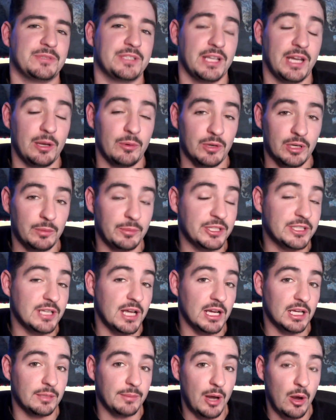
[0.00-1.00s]
Today we're going to be
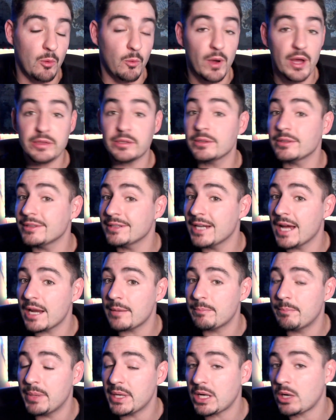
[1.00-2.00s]
talking about whether or
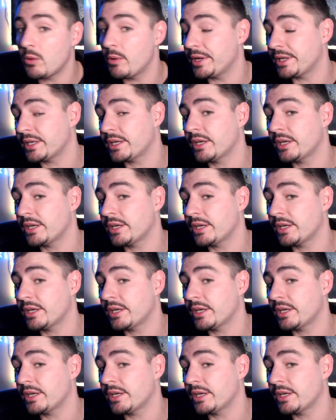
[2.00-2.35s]
not Bitcoin